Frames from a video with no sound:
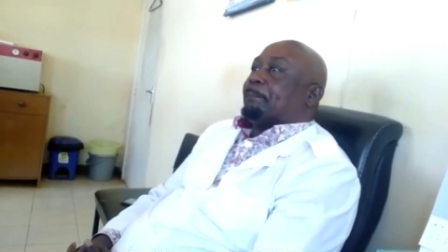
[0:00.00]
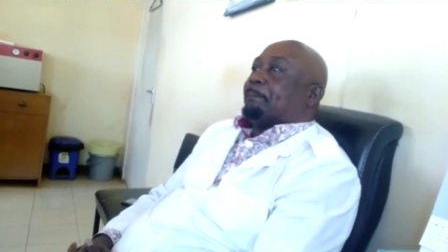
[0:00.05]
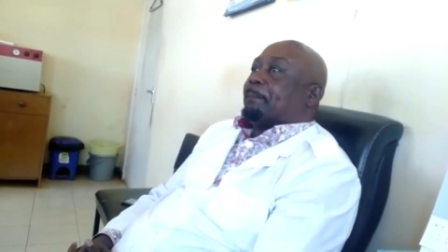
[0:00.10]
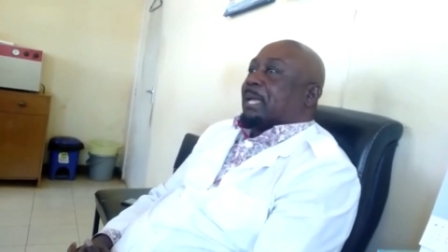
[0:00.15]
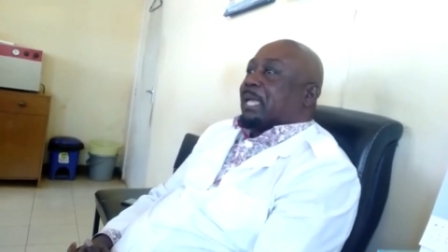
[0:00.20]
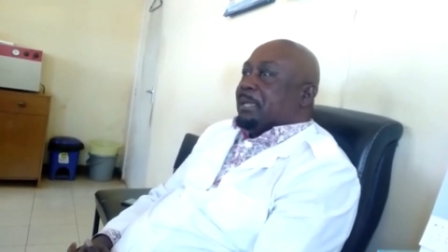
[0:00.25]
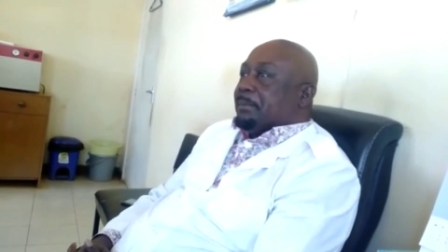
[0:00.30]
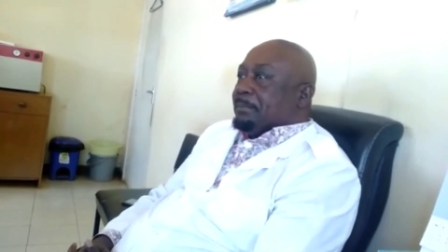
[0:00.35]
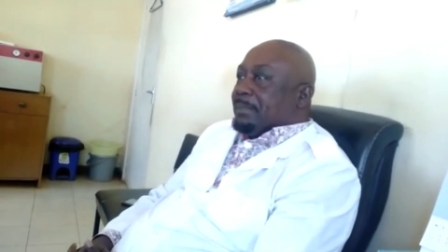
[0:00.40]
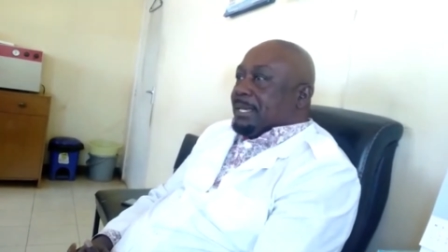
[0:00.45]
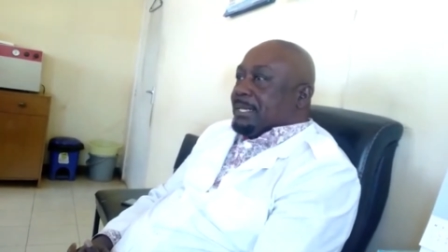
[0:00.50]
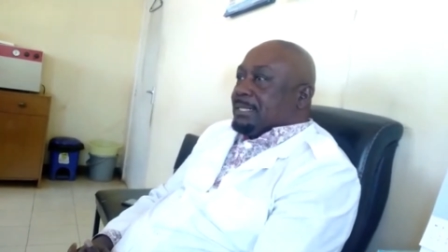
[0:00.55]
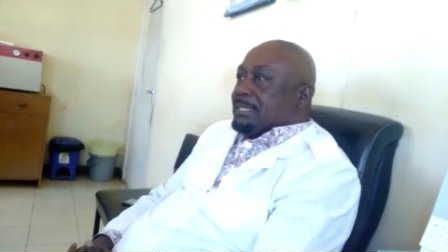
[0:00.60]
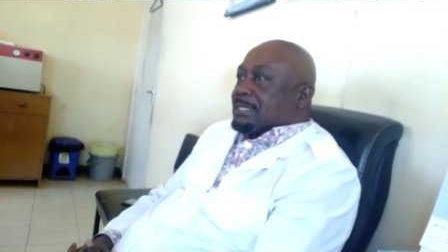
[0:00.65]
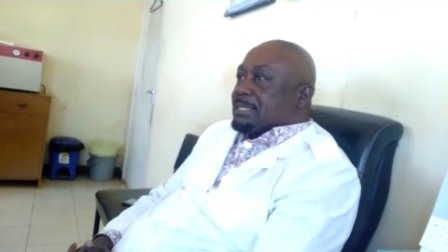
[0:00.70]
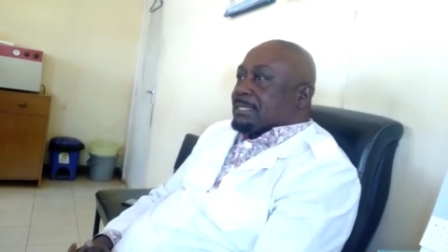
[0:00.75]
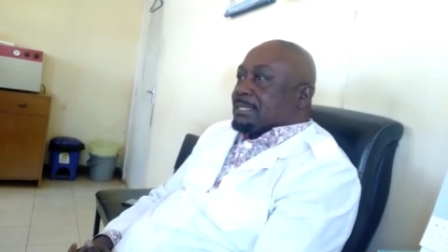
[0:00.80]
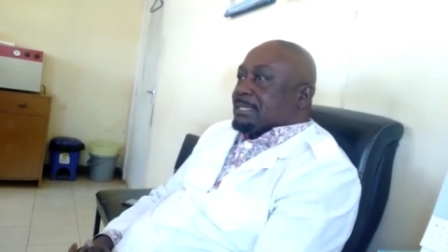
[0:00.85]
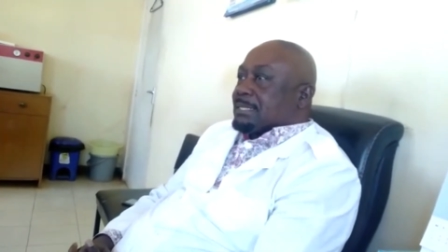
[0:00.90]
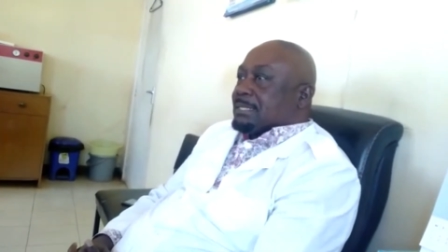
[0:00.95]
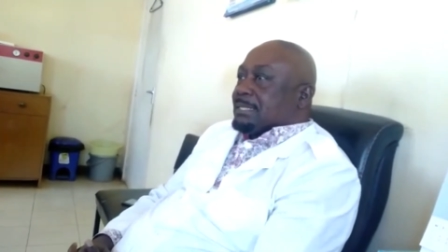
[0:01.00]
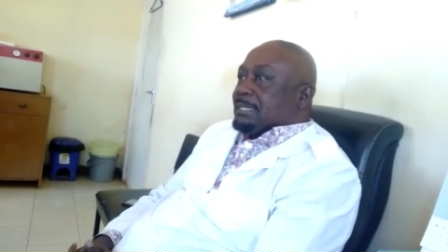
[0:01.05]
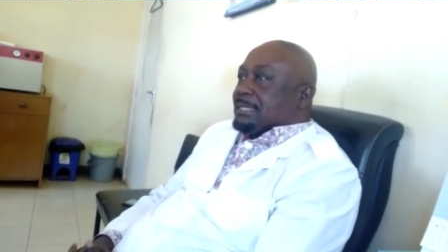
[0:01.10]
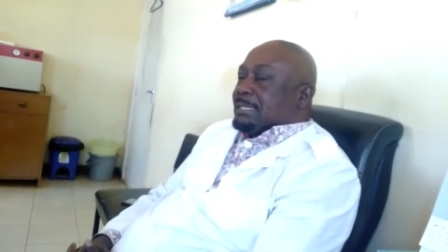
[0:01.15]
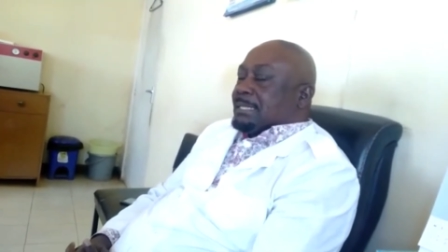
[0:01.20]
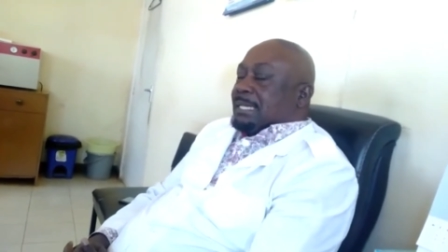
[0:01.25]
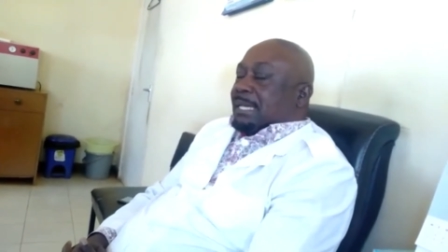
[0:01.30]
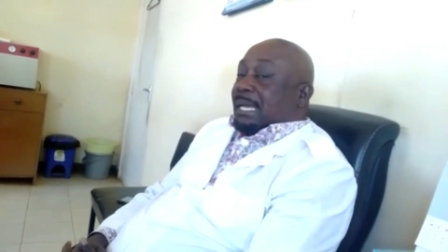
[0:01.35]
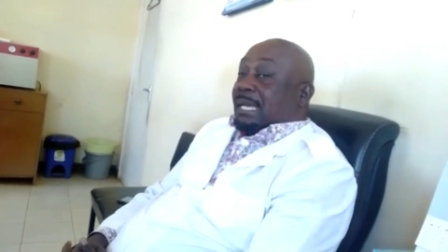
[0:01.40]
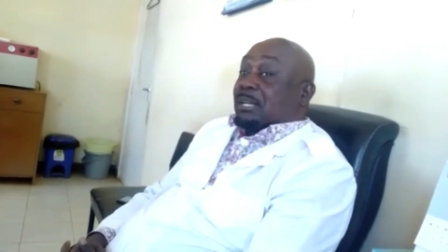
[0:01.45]
payment,
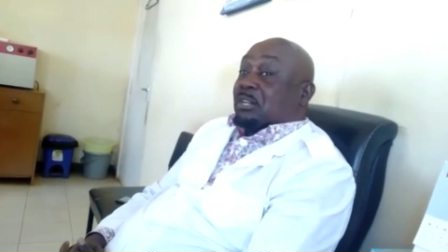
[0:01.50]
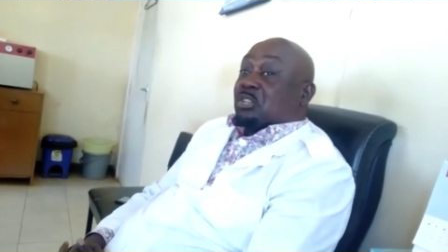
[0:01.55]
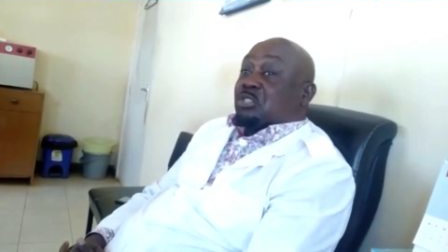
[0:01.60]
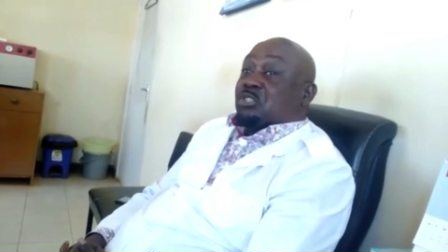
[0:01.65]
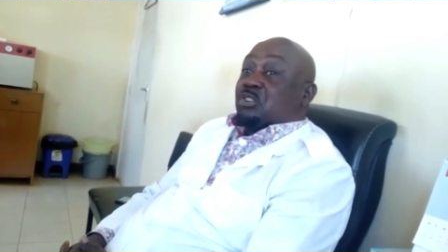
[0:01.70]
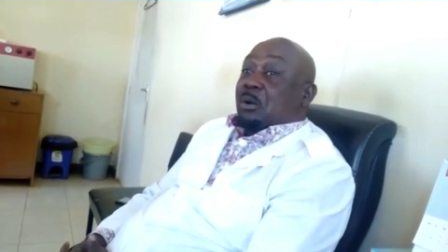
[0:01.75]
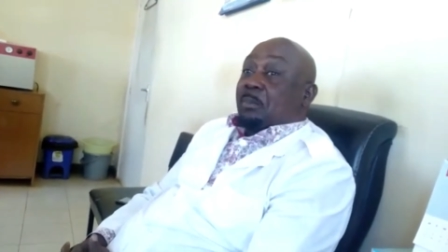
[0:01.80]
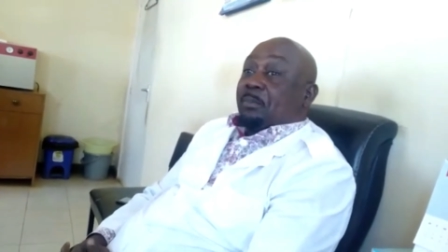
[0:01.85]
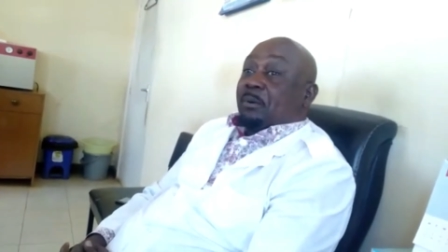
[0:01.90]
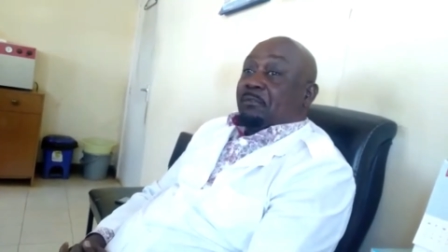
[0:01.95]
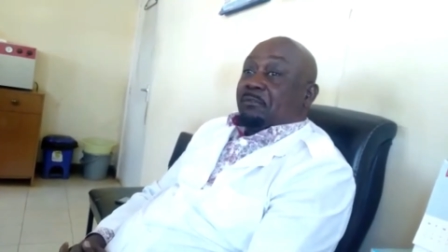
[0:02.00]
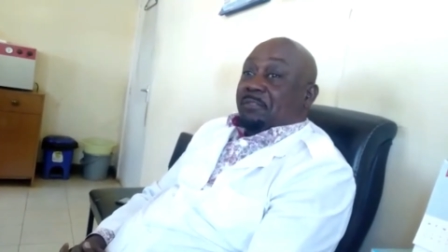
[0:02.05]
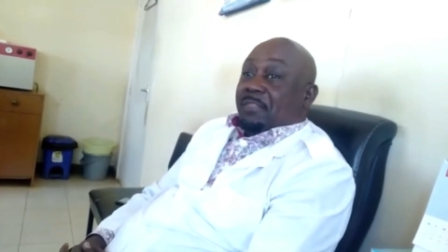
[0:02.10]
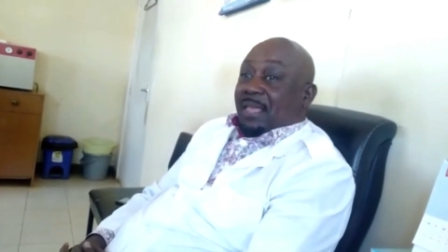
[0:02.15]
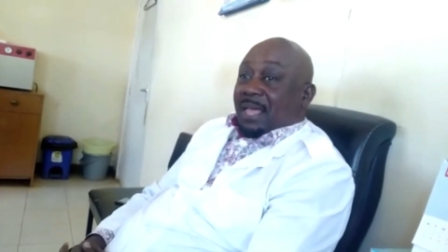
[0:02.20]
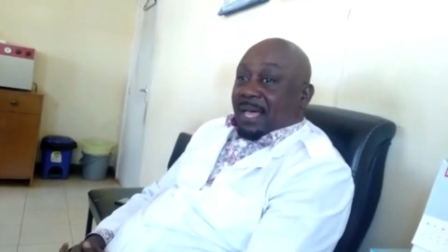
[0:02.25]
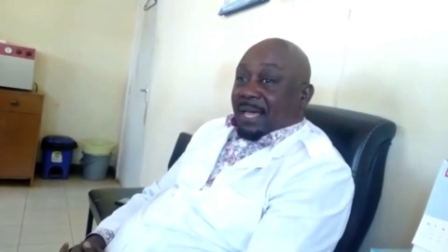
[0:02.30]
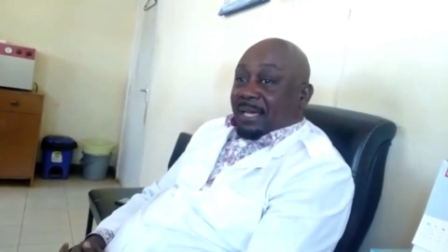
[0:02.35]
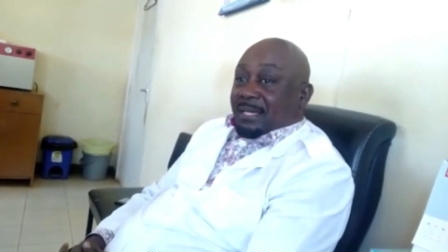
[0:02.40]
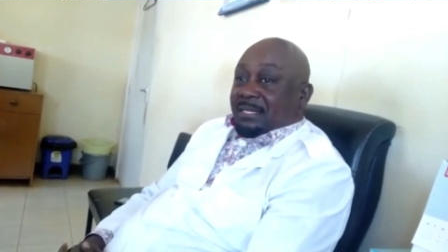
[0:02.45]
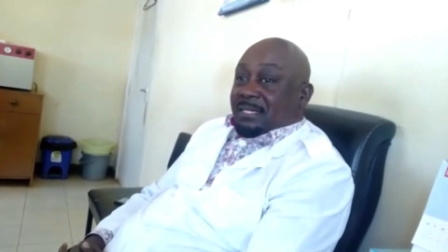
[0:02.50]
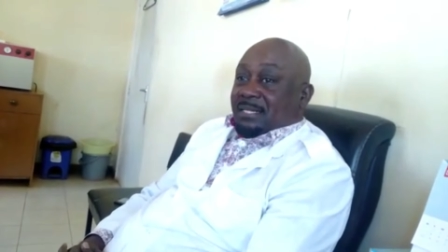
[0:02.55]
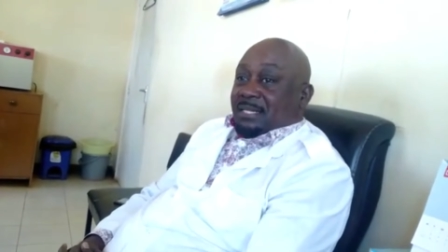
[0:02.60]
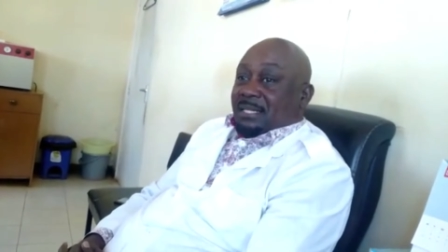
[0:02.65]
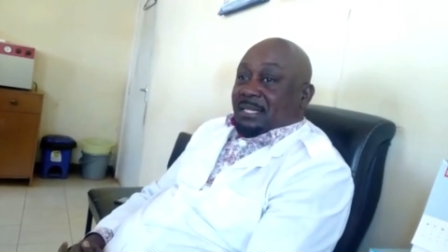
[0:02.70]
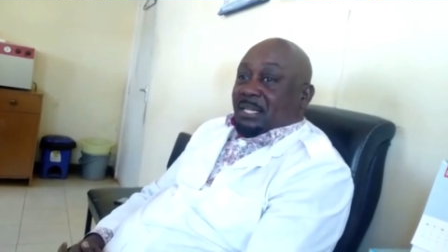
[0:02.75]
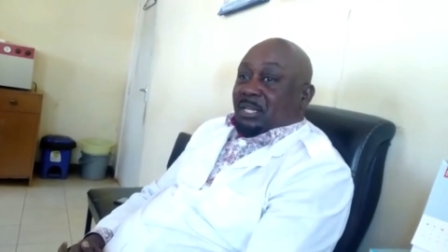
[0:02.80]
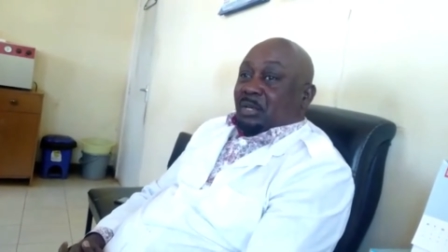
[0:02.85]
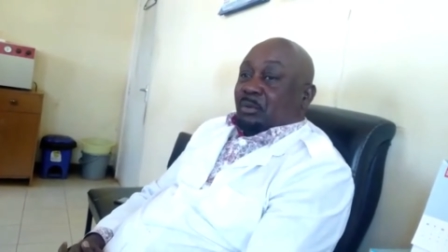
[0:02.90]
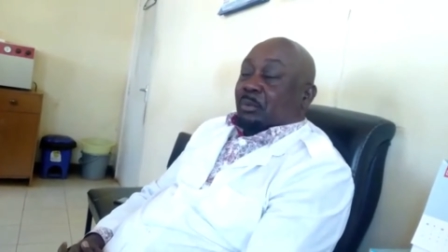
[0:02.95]
and on top of that,
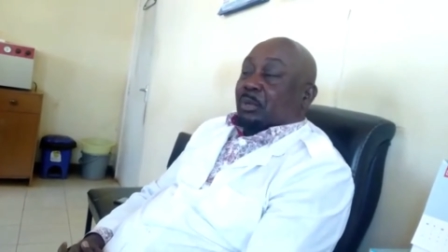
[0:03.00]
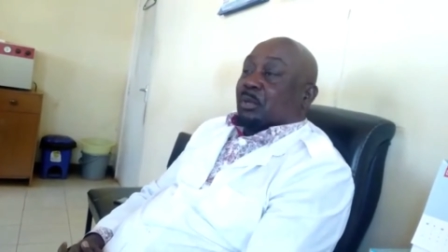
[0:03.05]
we